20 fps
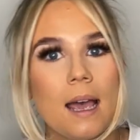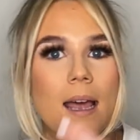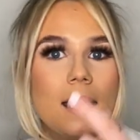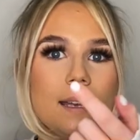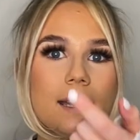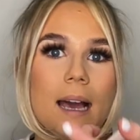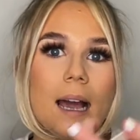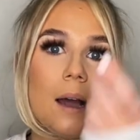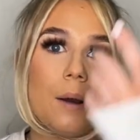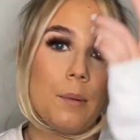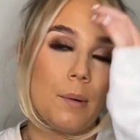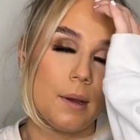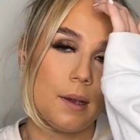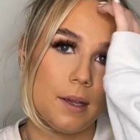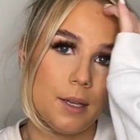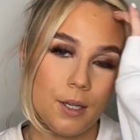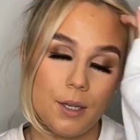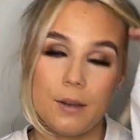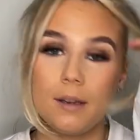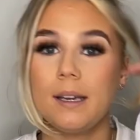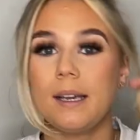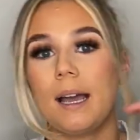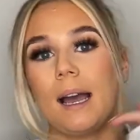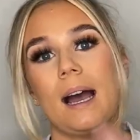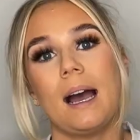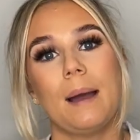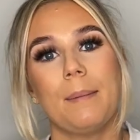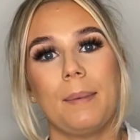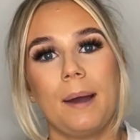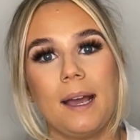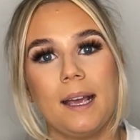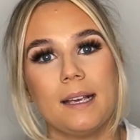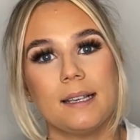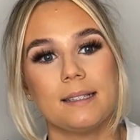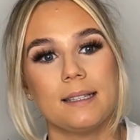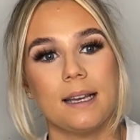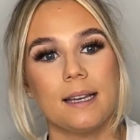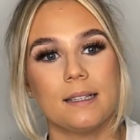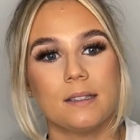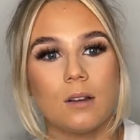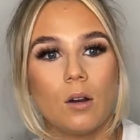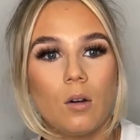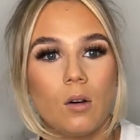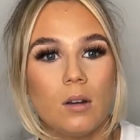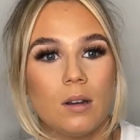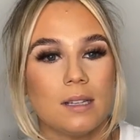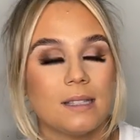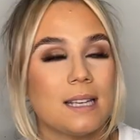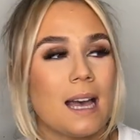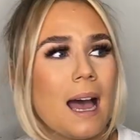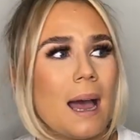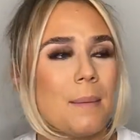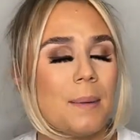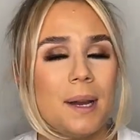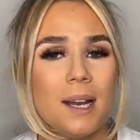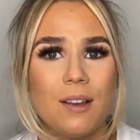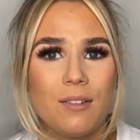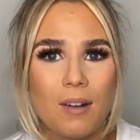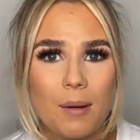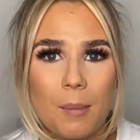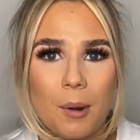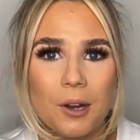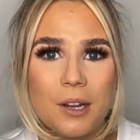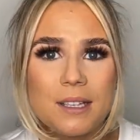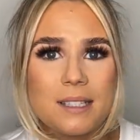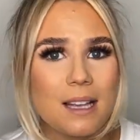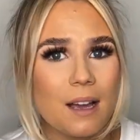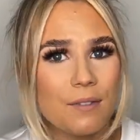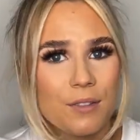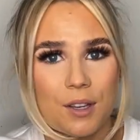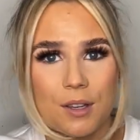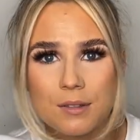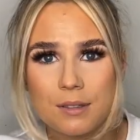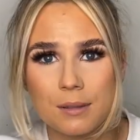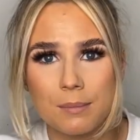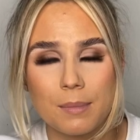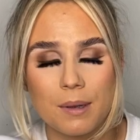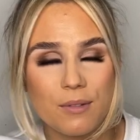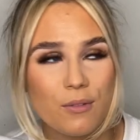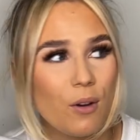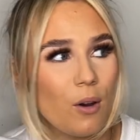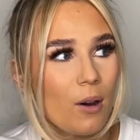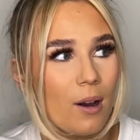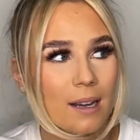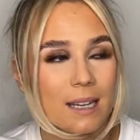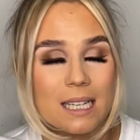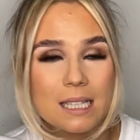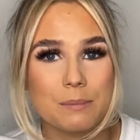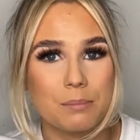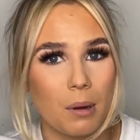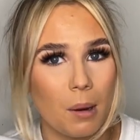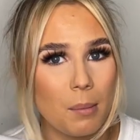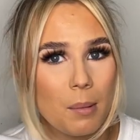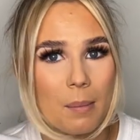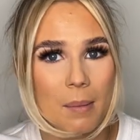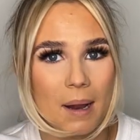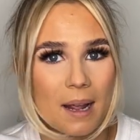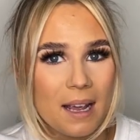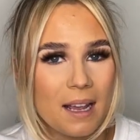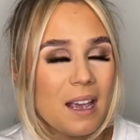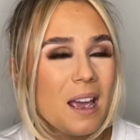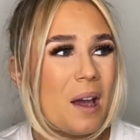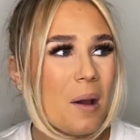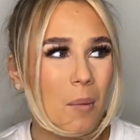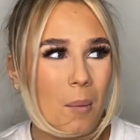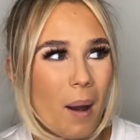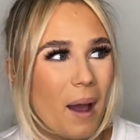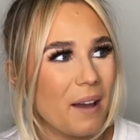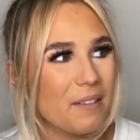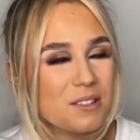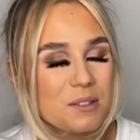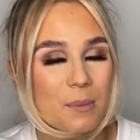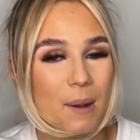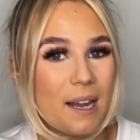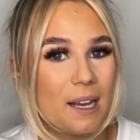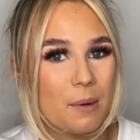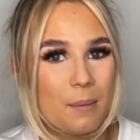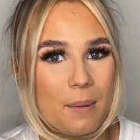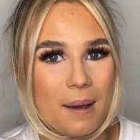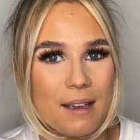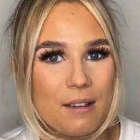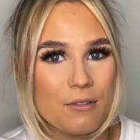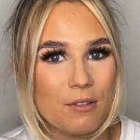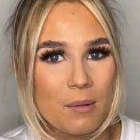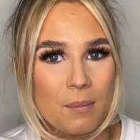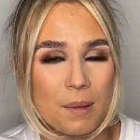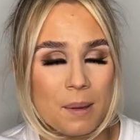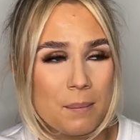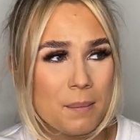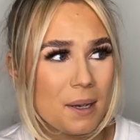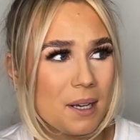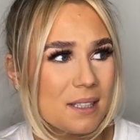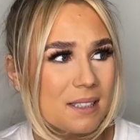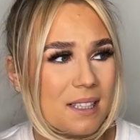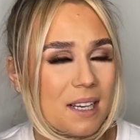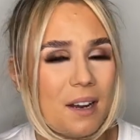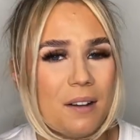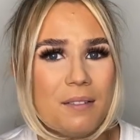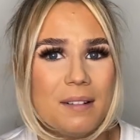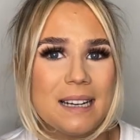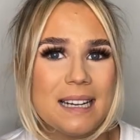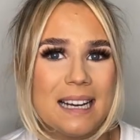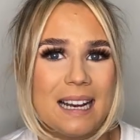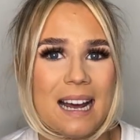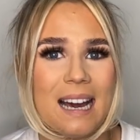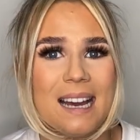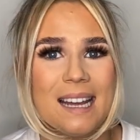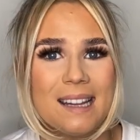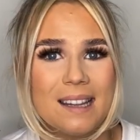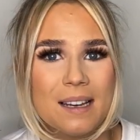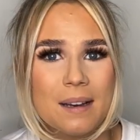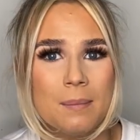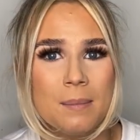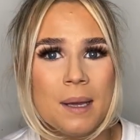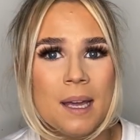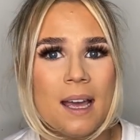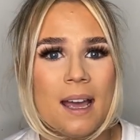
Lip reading: Now, you can get eye bases all the time, and if I'm honest, I've used them before, and that's probably why I've swayed away from them, because I don't really like them.